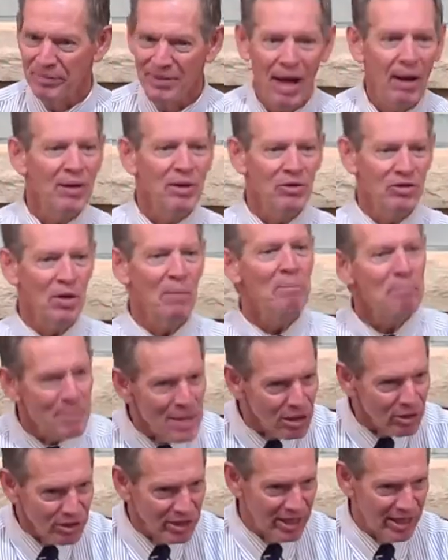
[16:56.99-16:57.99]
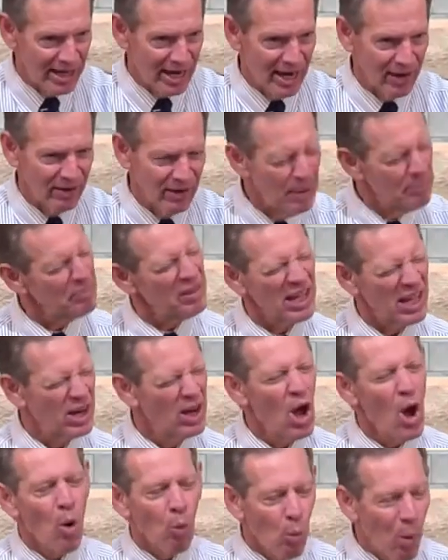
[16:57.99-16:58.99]
Now, he was a millionaire. And I'm thinking,
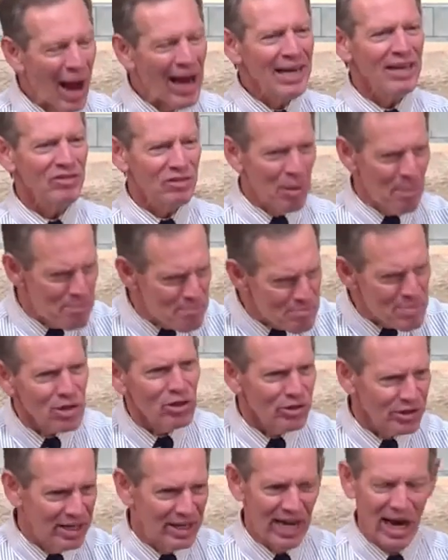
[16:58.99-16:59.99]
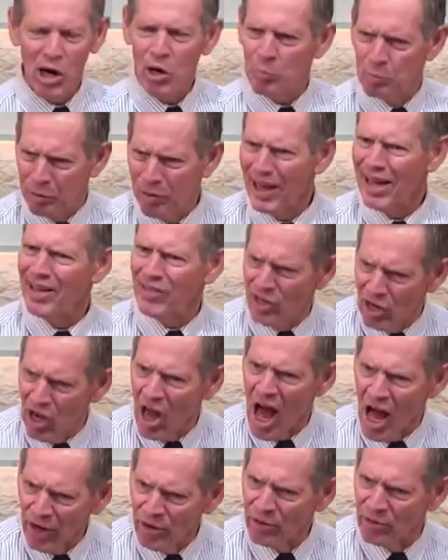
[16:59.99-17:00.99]
why does a millionaire play the
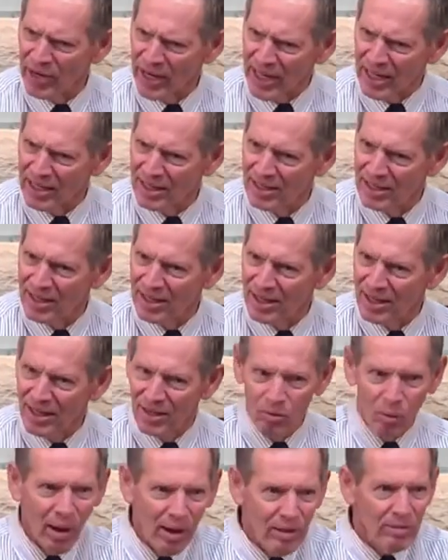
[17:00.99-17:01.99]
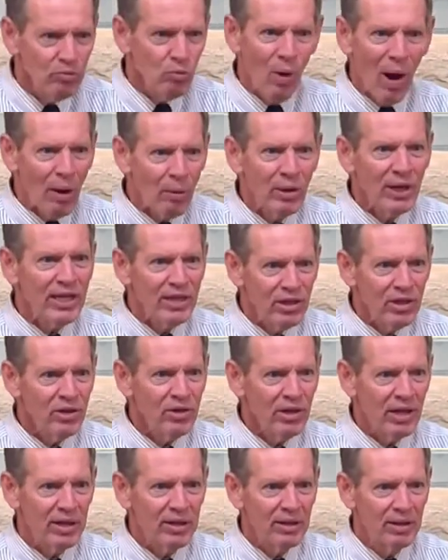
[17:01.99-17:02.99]
lottery? Why would he
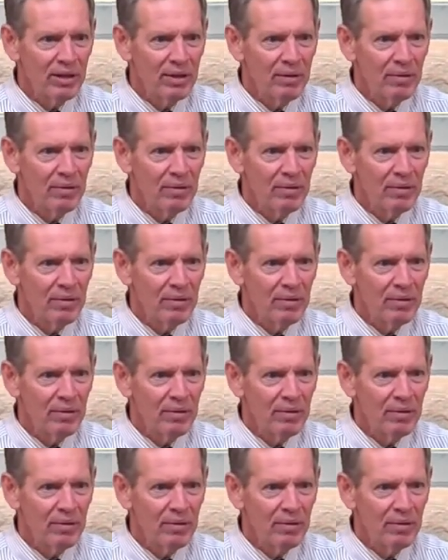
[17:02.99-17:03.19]
do it?